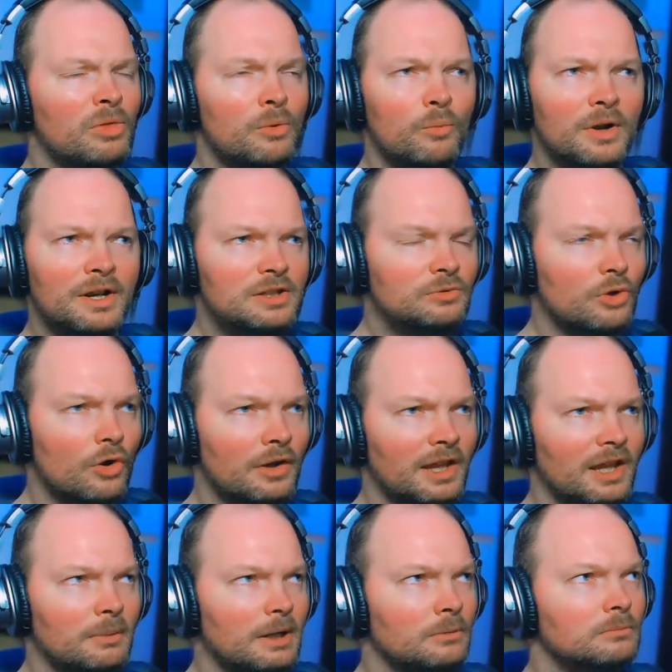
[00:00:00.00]
What are you
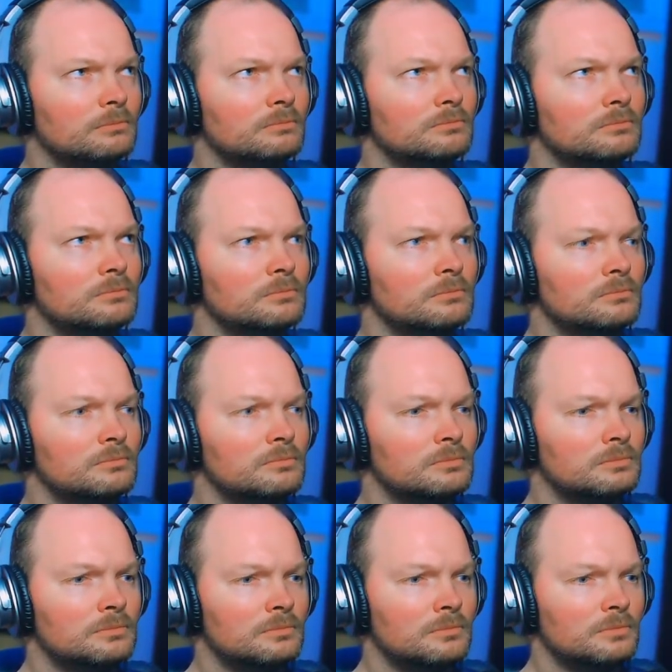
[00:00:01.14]
talking about?
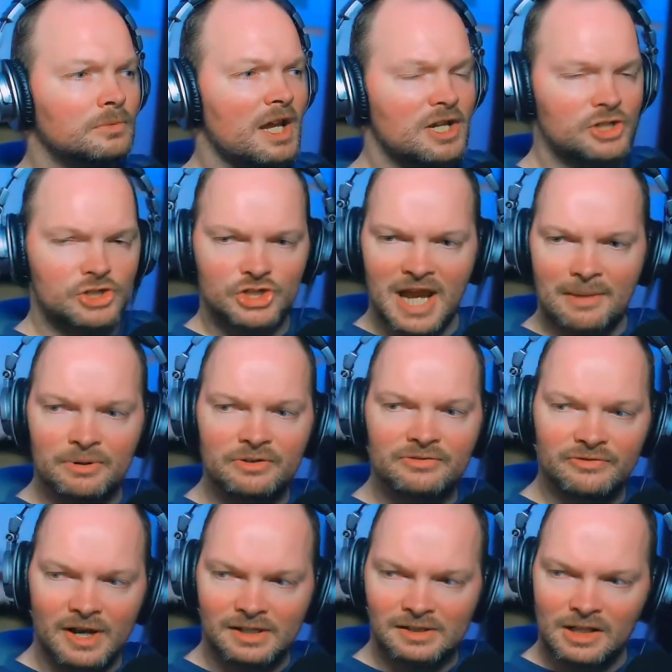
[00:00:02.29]
Has Shephard
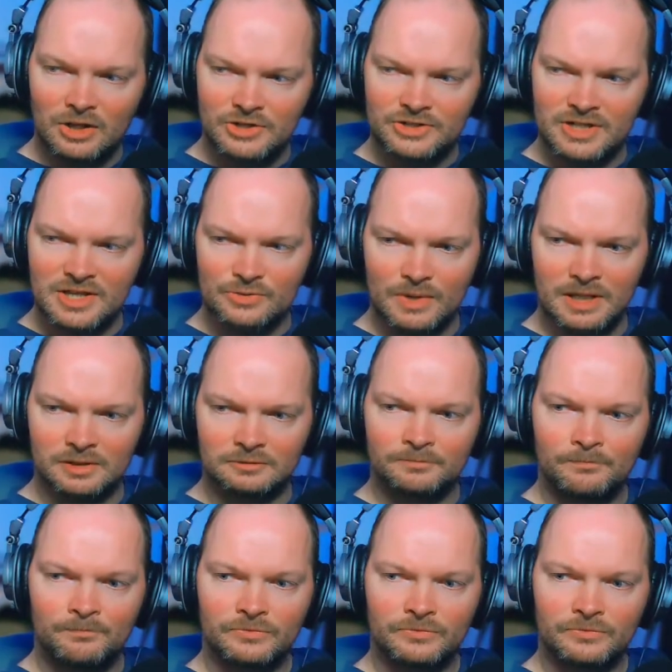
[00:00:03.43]
finally lost it as well?